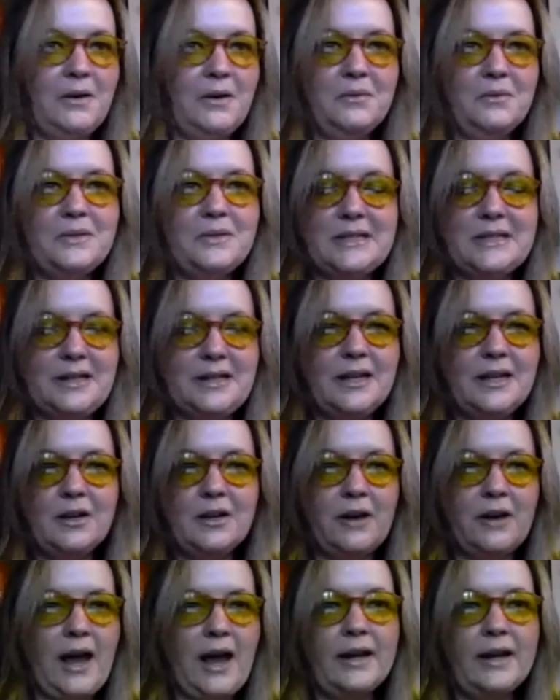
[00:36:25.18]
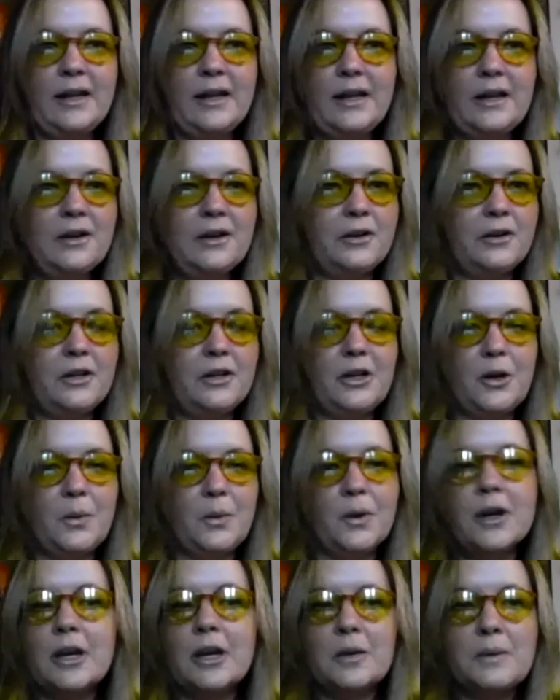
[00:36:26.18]
sitting or guiding or,
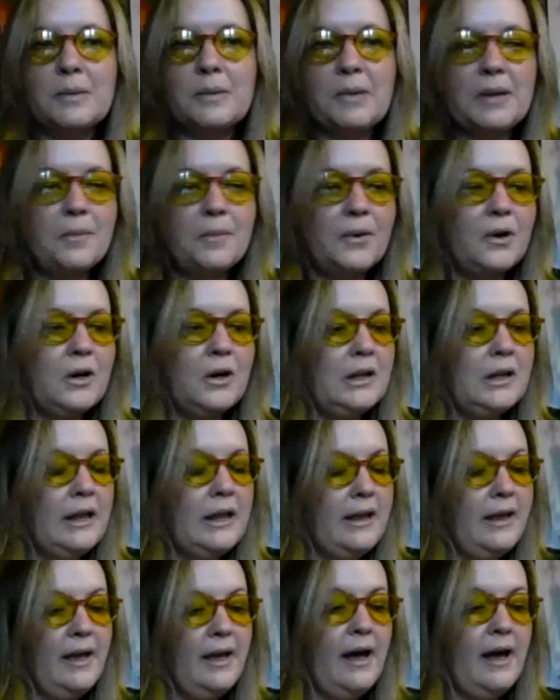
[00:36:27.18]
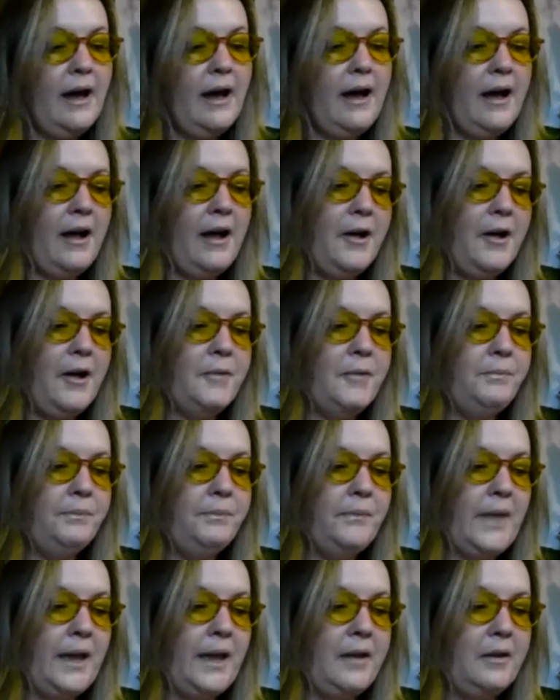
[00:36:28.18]
working with people."
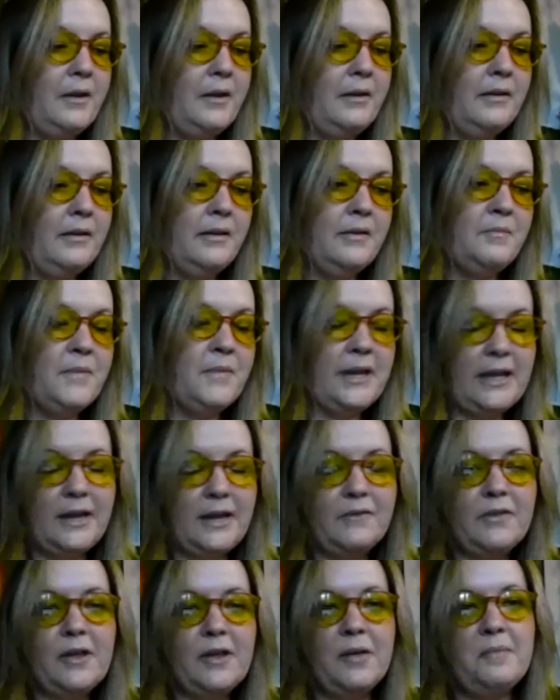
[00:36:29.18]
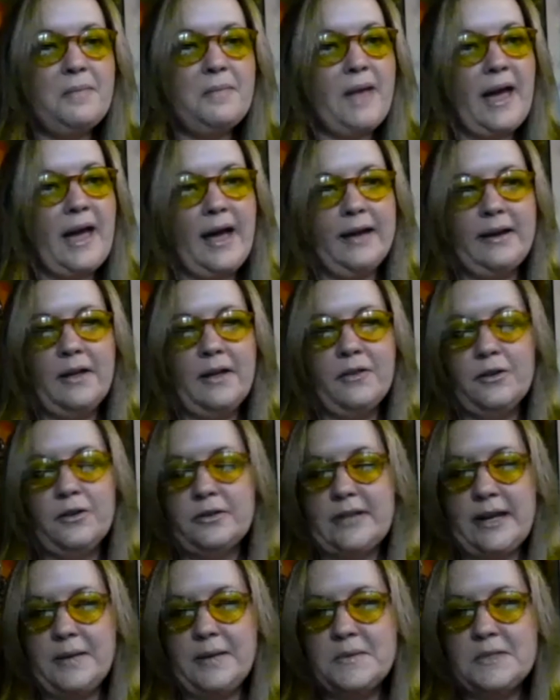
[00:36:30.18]
And many of them had other
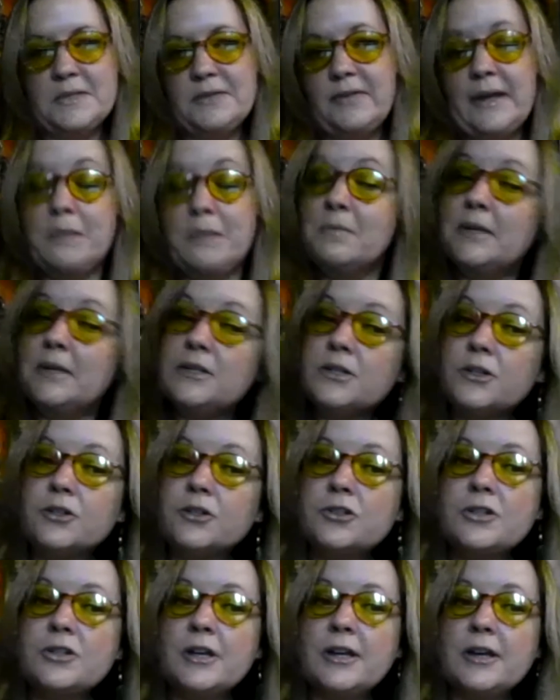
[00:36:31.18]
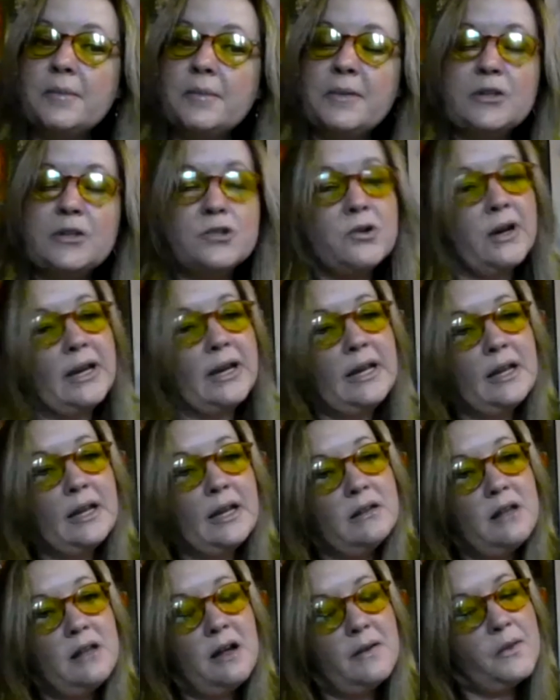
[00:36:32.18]
types of like mentorship and training
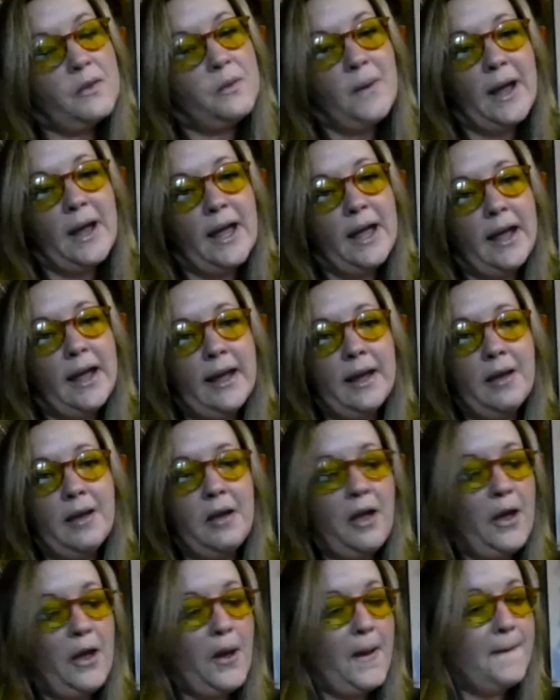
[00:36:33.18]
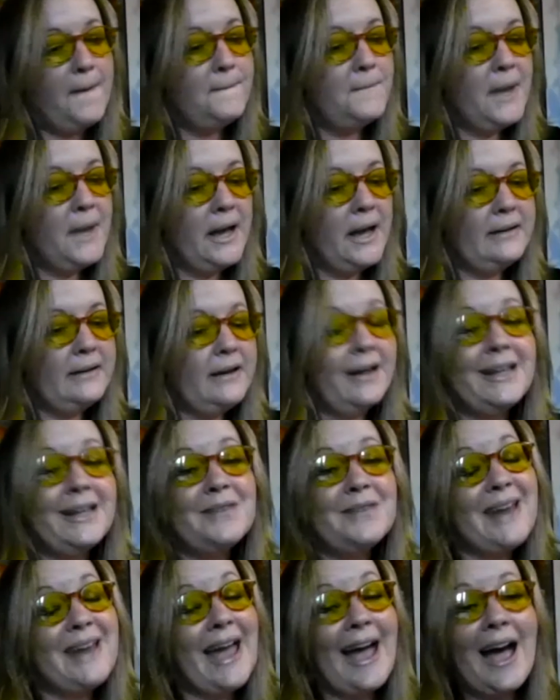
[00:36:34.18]
along the way, but not
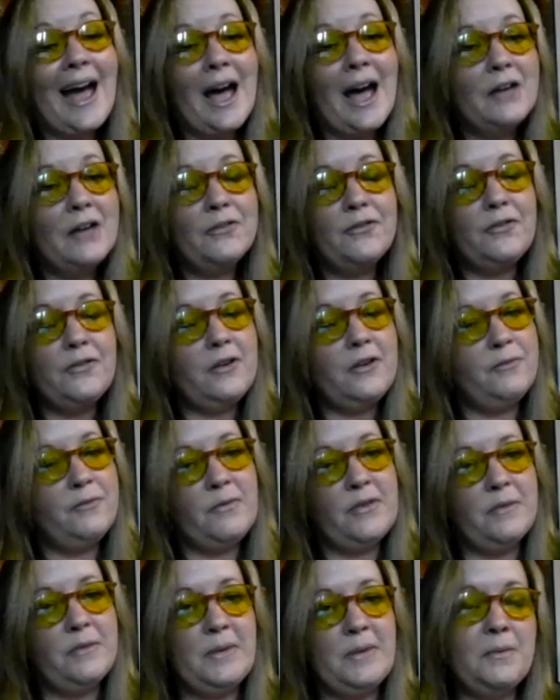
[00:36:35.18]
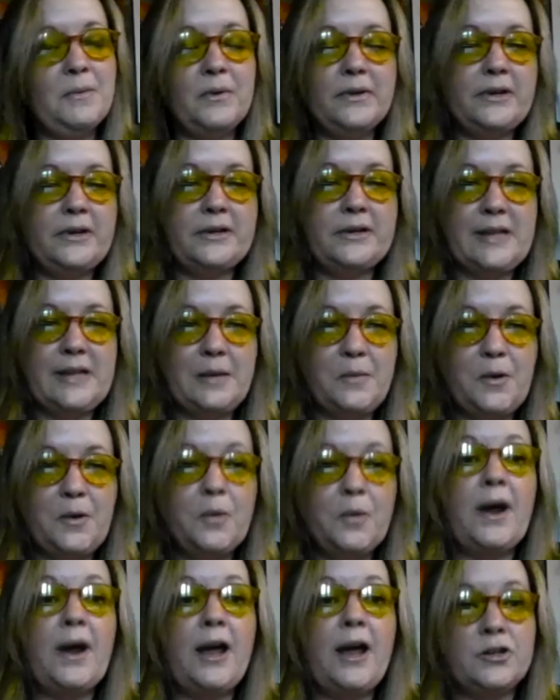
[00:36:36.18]
even half of the people in our sample
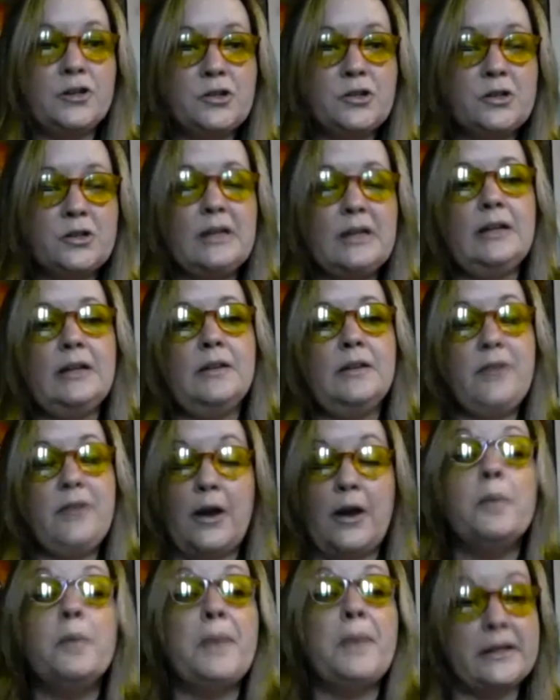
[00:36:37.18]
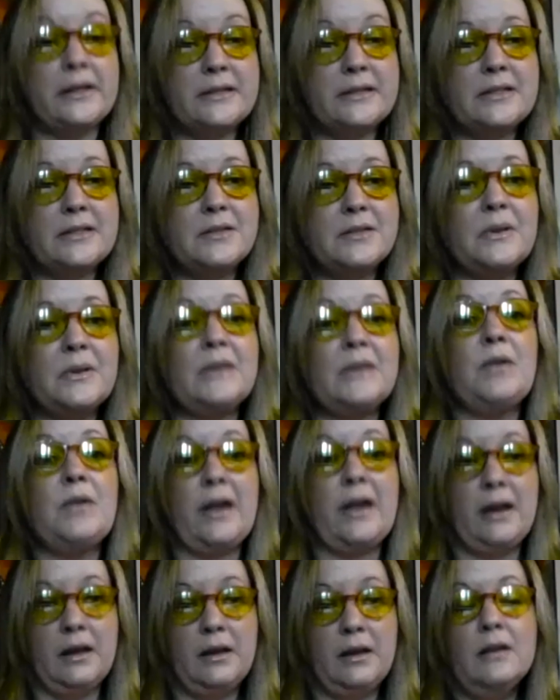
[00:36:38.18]
were actually therapists with
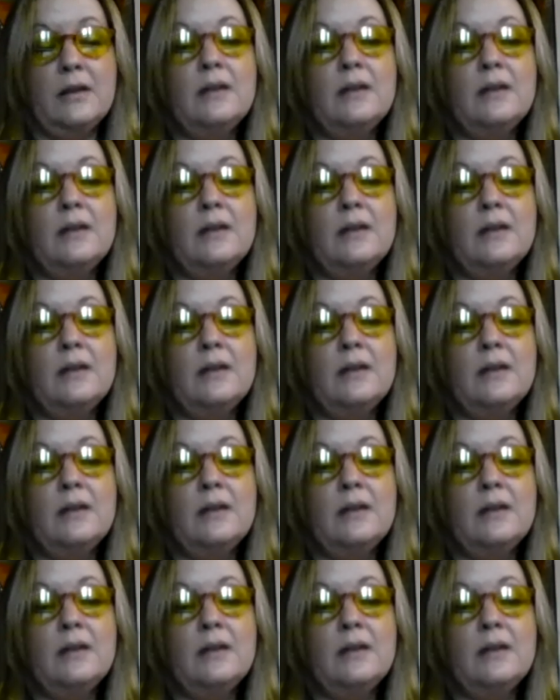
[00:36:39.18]
like